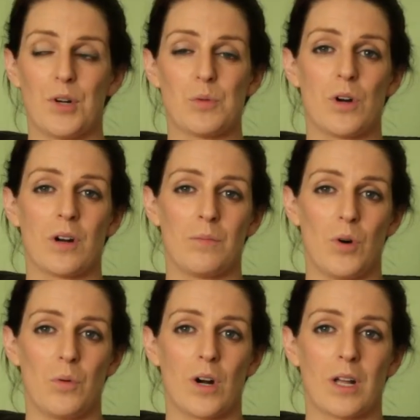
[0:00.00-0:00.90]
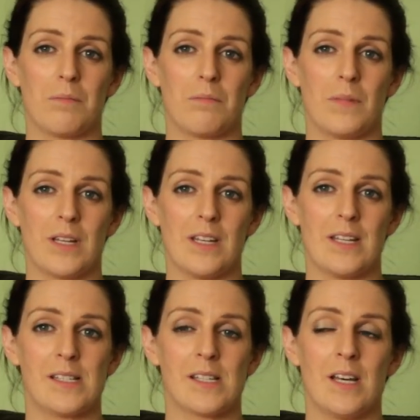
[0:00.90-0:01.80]
much work, more work it
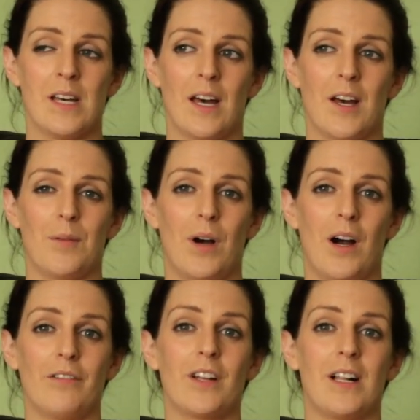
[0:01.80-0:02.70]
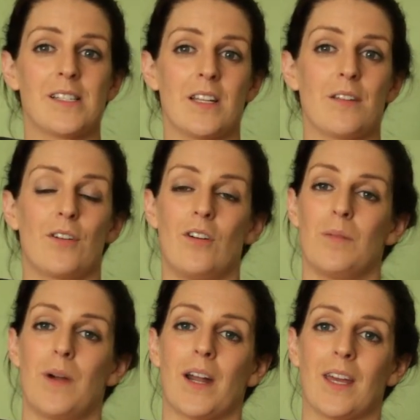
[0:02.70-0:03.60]
needs, often I'll send it for
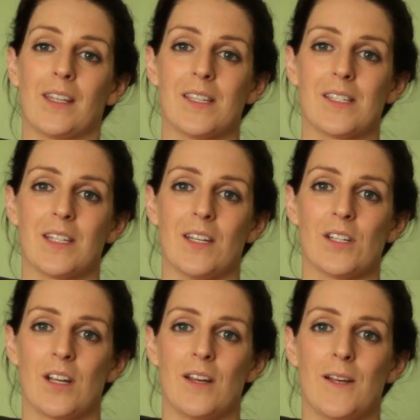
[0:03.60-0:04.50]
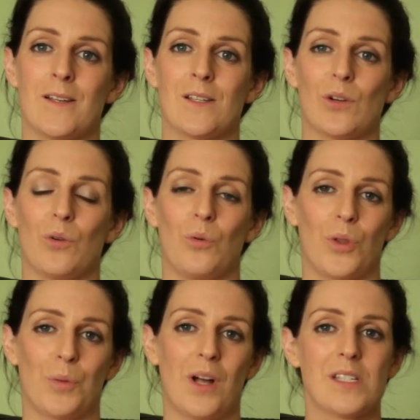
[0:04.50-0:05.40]
hallmarking at this stage. So
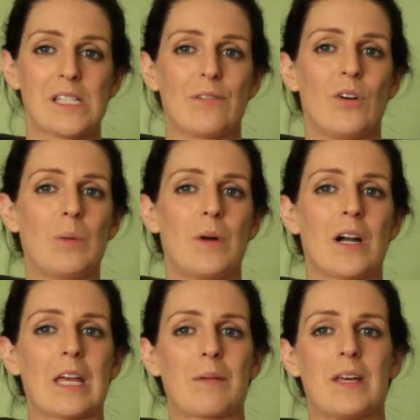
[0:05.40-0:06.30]
the process of hallmarking